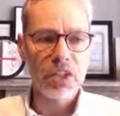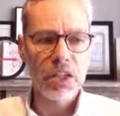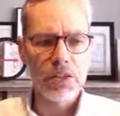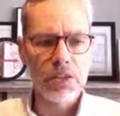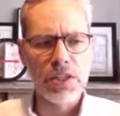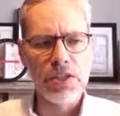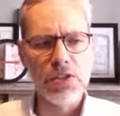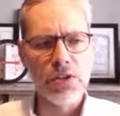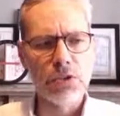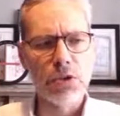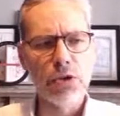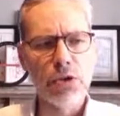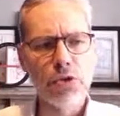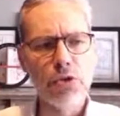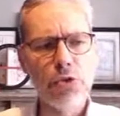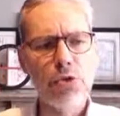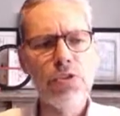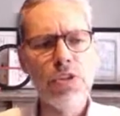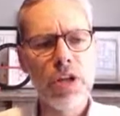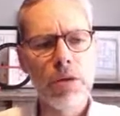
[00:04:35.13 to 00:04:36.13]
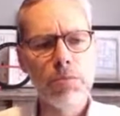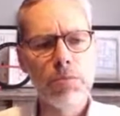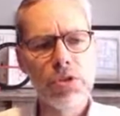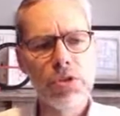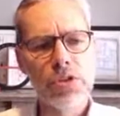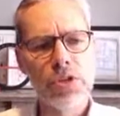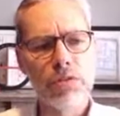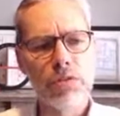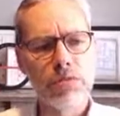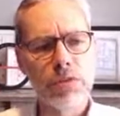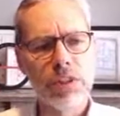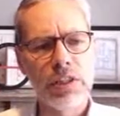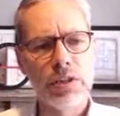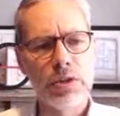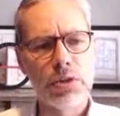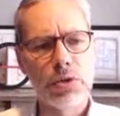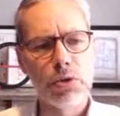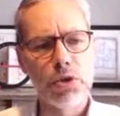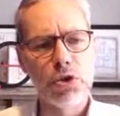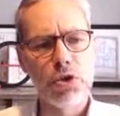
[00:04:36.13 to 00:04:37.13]
These are the crude numbers of
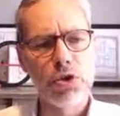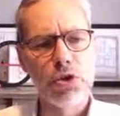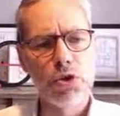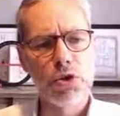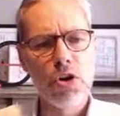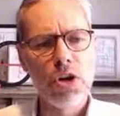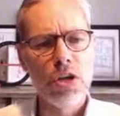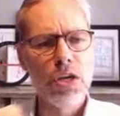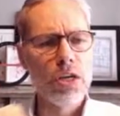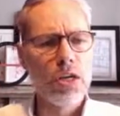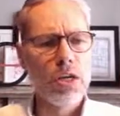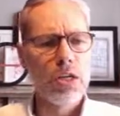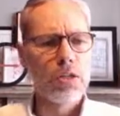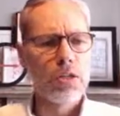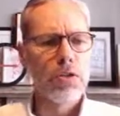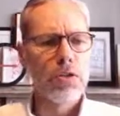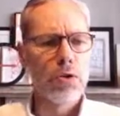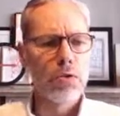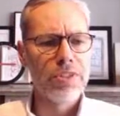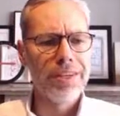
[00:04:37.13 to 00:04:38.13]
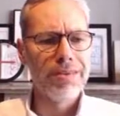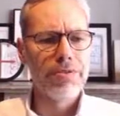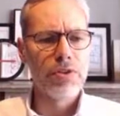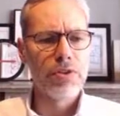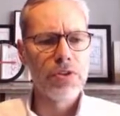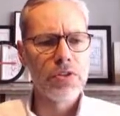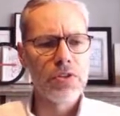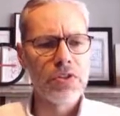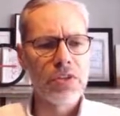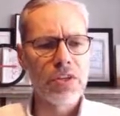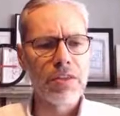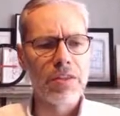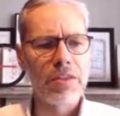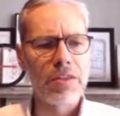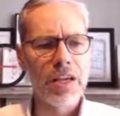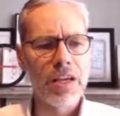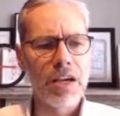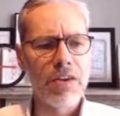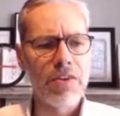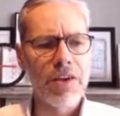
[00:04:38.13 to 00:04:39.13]
clinical cure, no difference
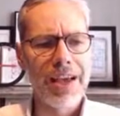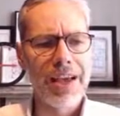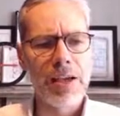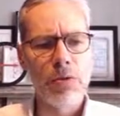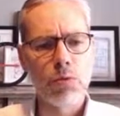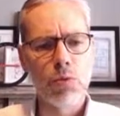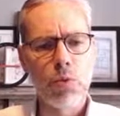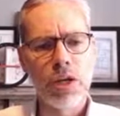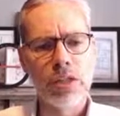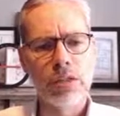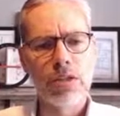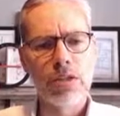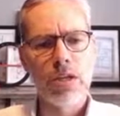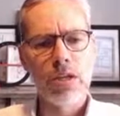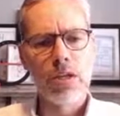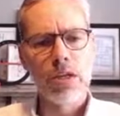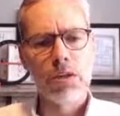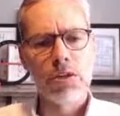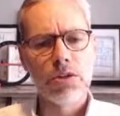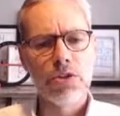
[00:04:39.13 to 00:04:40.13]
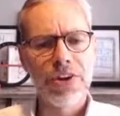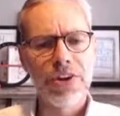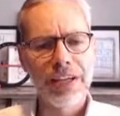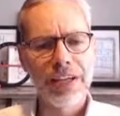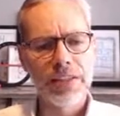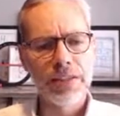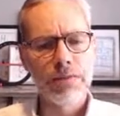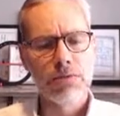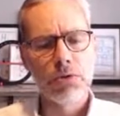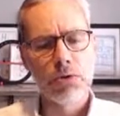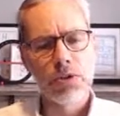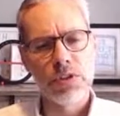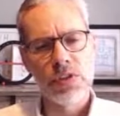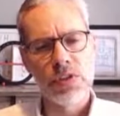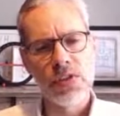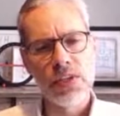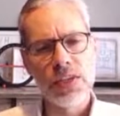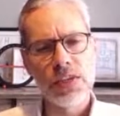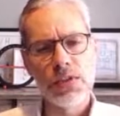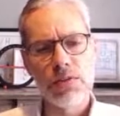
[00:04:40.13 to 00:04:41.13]
there, and when correcting for
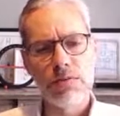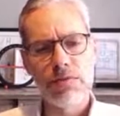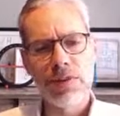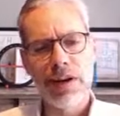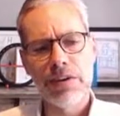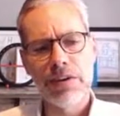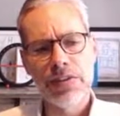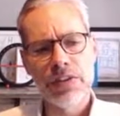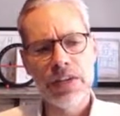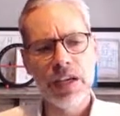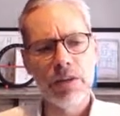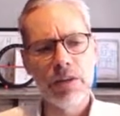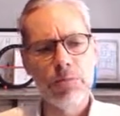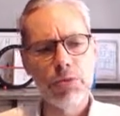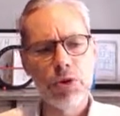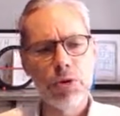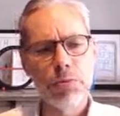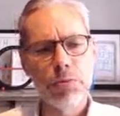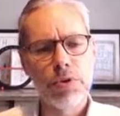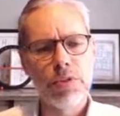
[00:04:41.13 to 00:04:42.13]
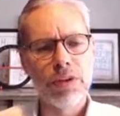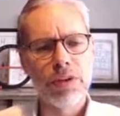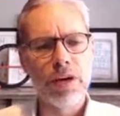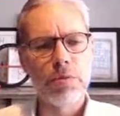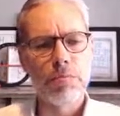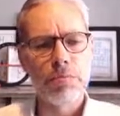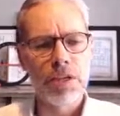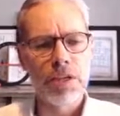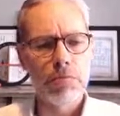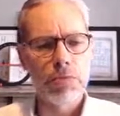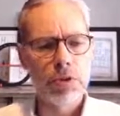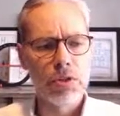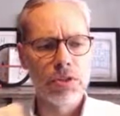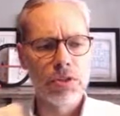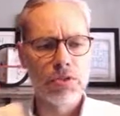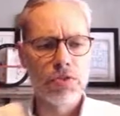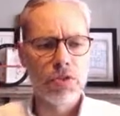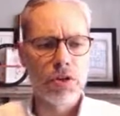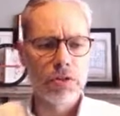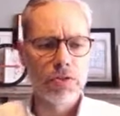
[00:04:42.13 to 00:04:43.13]
disease severity, inappropriate therapy, and
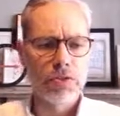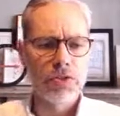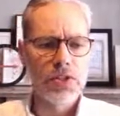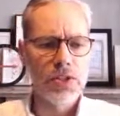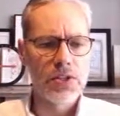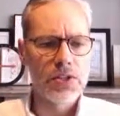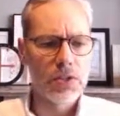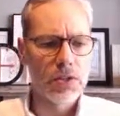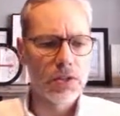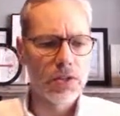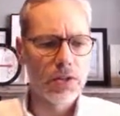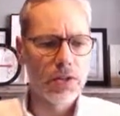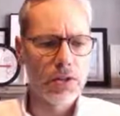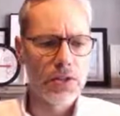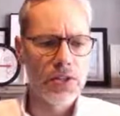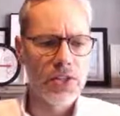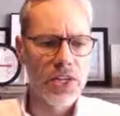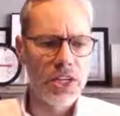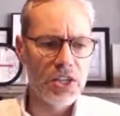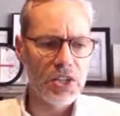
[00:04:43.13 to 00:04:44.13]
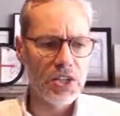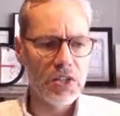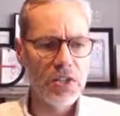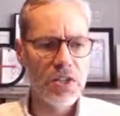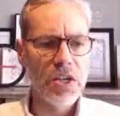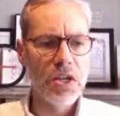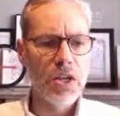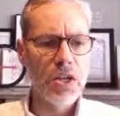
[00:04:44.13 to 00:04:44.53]
multi-drug resistant colonization,